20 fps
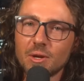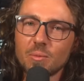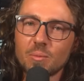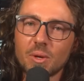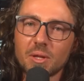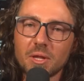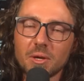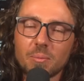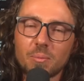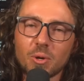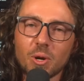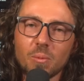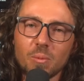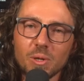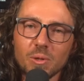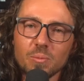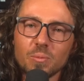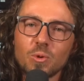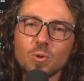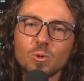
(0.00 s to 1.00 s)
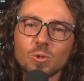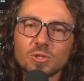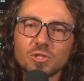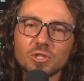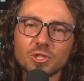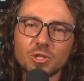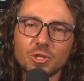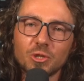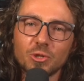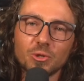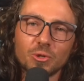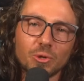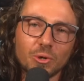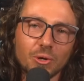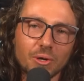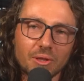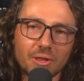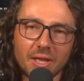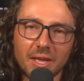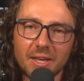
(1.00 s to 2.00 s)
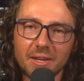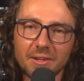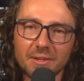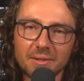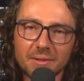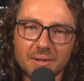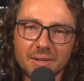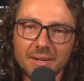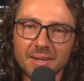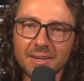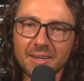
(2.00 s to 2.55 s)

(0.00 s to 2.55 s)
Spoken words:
but they're probably more secure than